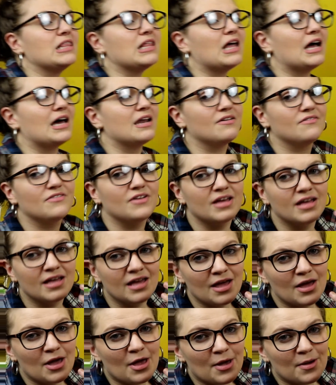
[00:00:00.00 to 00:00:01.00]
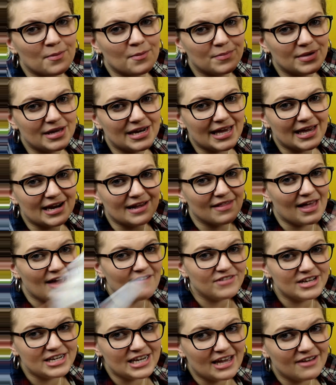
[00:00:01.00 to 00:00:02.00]
lot of banana
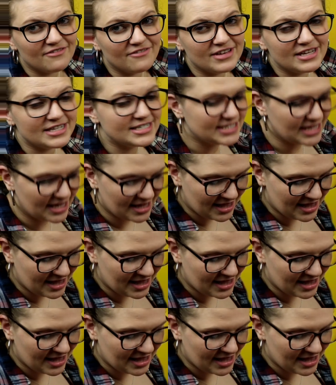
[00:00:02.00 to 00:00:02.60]
Laffy Taffies.